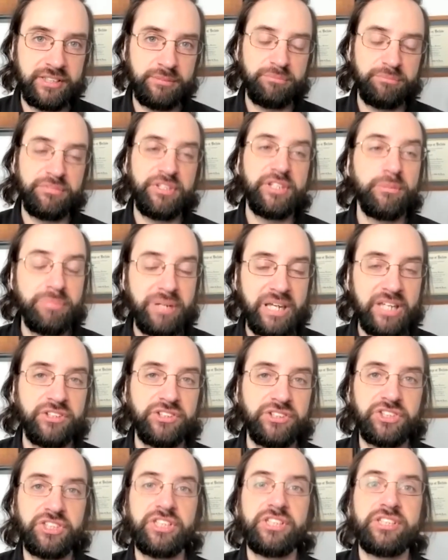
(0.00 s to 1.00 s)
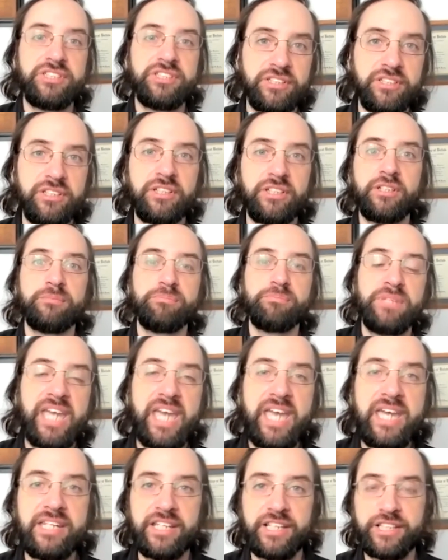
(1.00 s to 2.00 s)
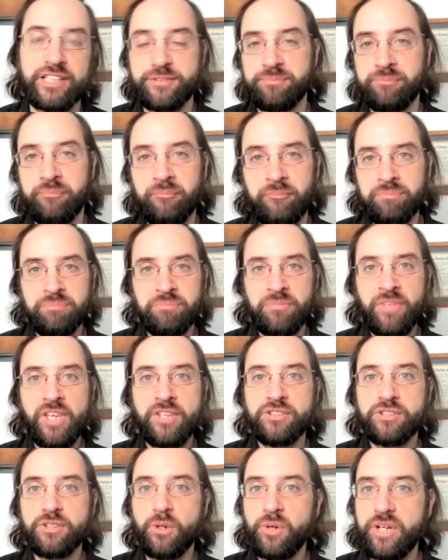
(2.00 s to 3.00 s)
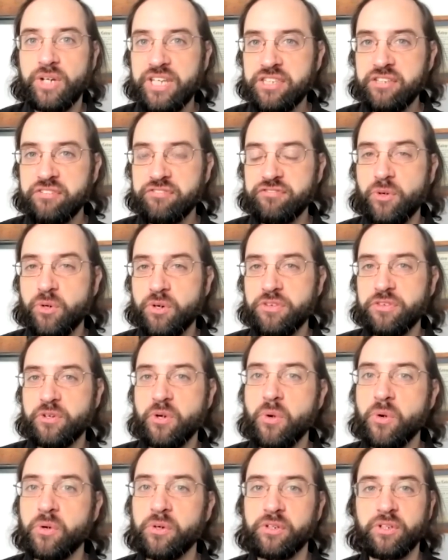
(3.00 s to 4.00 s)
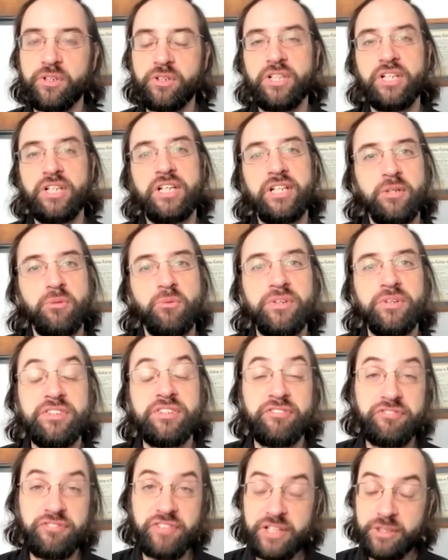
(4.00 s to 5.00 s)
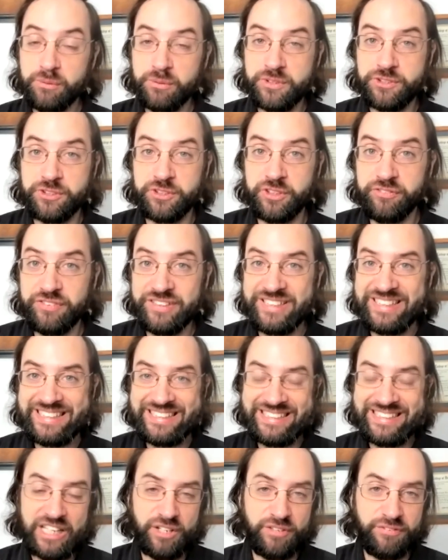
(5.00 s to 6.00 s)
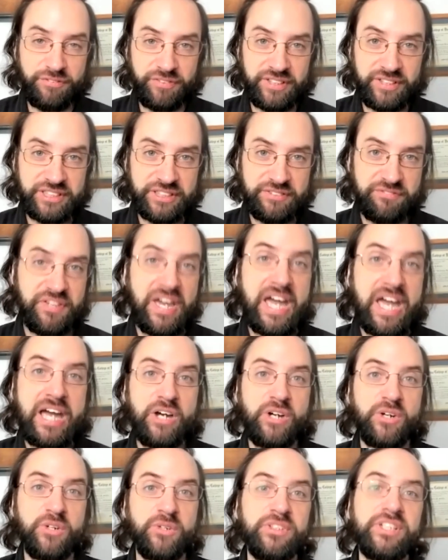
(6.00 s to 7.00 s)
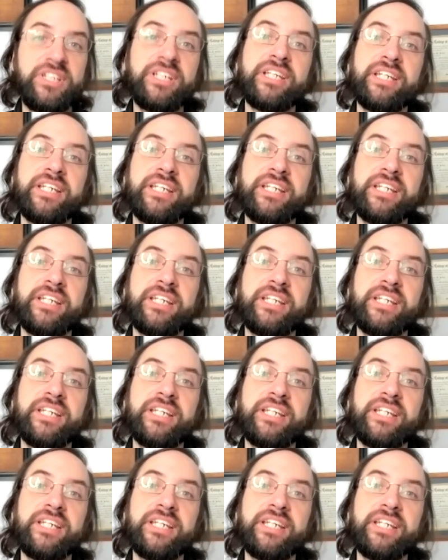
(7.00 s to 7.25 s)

their balance sheet mechanics. So in the fourth quarter, what the Federal Reserve itself has found